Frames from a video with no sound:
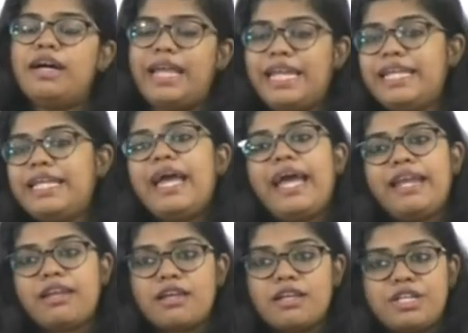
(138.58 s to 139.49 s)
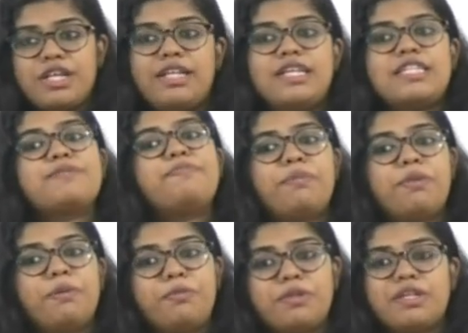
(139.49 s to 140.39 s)
India and Russia, that is
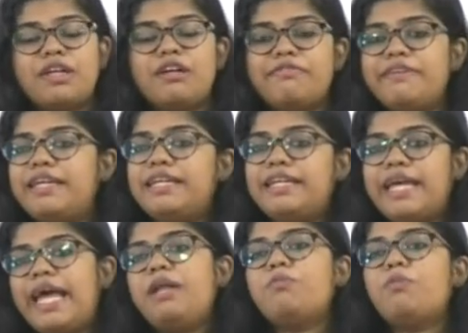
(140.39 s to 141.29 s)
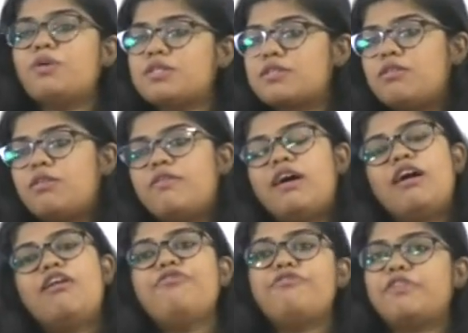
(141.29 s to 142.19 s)
Brahmaputra of India and
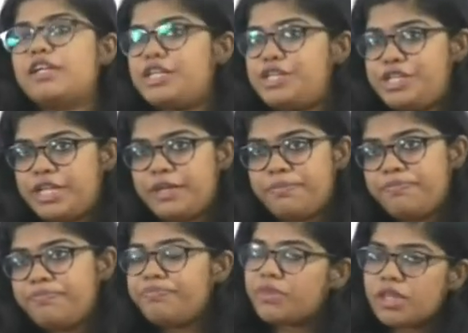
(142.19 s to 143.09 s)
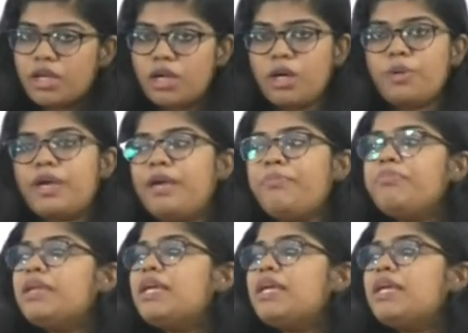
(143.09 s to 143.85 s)
Moskva of Russia. Okay.